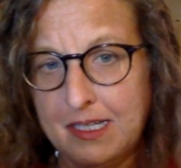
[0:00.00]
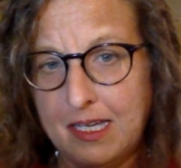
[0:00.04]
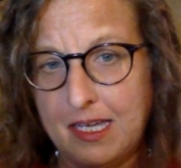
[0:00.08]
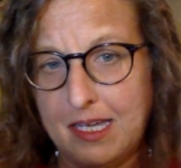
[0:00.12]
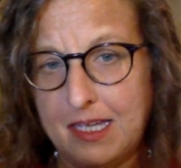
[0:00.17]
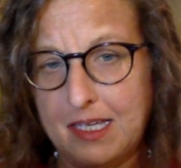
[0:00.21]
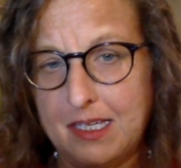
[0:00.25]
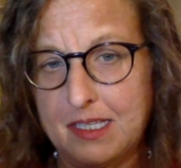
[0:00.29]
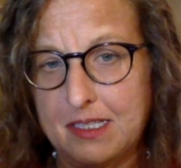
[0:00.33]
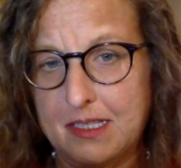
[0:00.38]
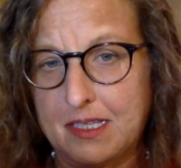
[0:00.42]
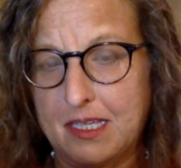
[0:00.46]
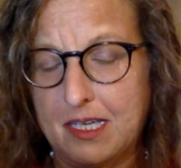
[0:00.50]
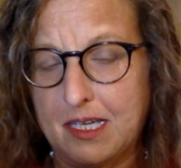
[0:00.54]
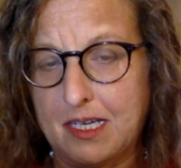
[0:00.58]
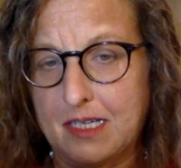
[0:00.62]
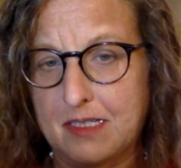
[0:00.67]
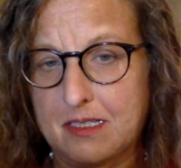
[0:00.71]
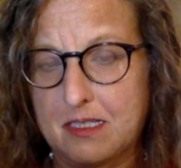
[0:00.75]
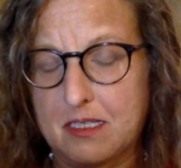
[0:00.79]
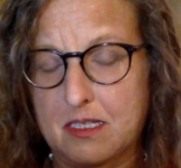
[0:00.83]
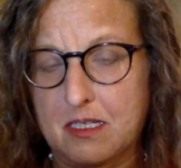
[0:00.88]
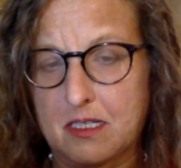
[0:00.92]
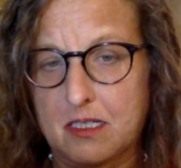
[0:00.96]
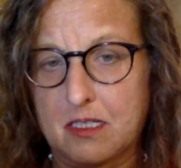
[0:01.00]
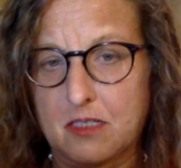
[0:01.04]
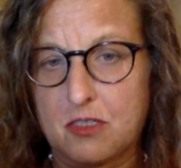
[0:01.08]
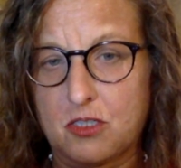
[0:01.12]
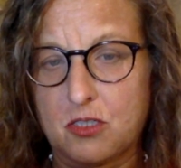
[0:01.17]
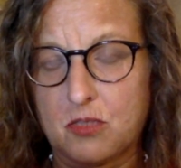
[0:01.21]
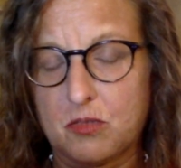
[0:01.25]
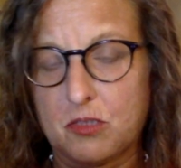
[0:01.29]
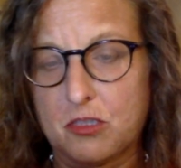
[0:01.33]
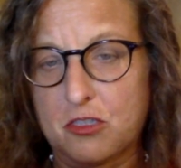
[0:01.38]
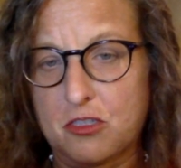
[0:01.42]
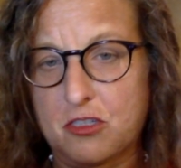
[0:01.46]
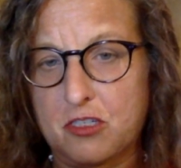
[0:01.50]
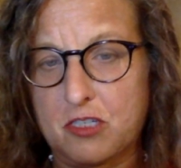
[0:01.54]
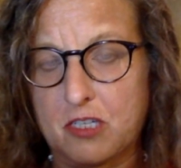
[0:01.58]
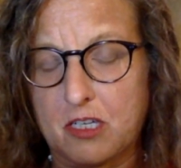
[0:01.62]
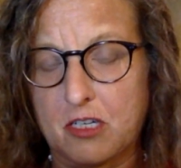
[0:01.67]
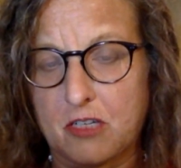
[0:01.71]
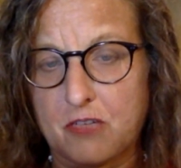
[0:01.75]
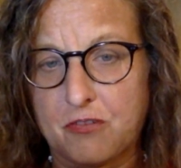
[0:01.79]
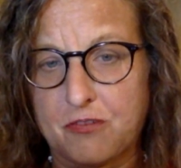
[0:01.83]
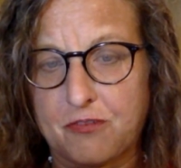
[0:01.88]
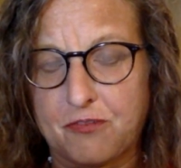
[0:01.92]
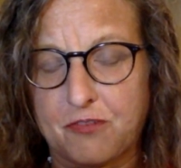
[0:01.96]
and that
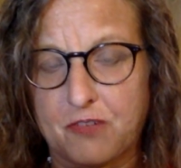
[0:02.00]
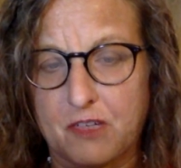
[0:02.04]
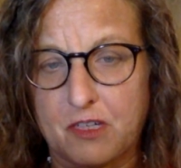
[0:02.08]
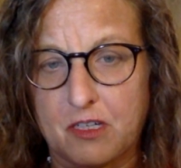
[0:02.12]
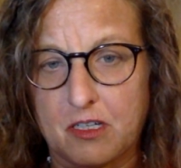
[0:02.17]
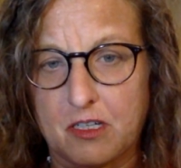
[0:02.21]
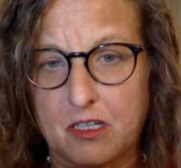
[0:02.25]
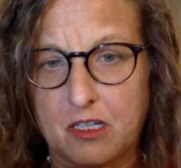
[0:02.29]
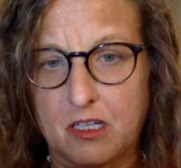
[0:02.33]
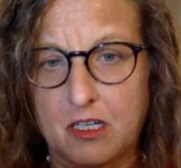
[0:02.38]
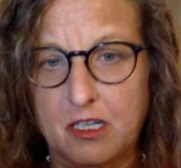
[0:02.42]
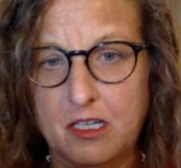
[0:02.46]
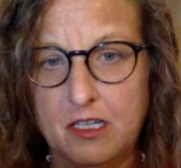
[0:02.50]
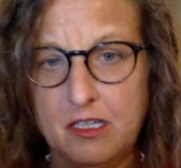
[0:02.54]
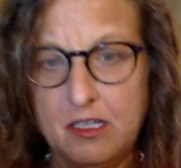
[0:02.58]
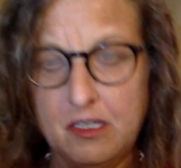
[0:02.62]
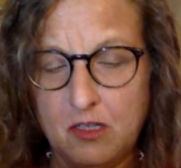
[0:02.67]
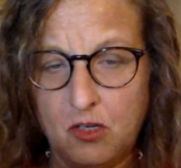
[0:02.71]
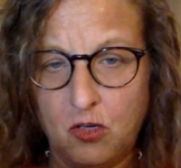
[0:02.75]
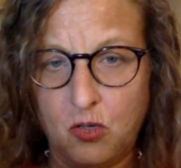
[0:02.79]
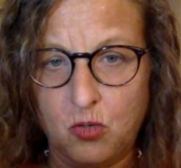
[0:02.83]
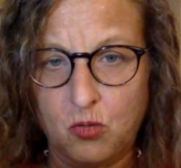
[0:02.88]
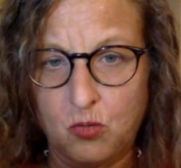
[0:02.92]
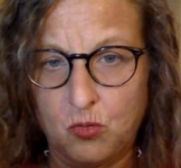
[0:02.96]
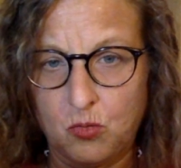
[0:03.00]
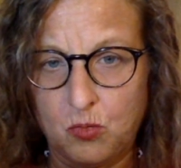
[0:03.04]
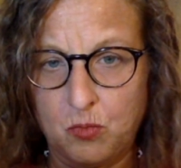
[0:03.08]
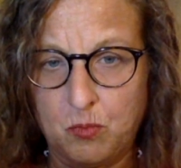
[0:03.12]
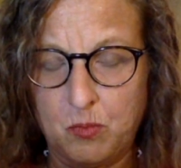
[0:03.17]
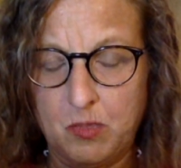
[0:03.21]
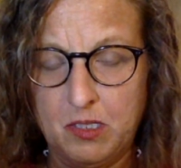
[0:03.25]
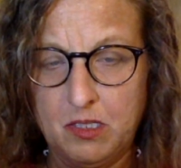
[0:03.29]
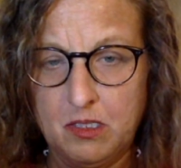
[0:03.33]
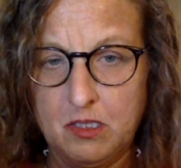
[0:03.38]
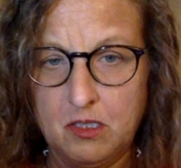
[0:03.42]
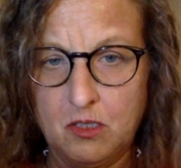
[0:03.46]
do-it-yourself home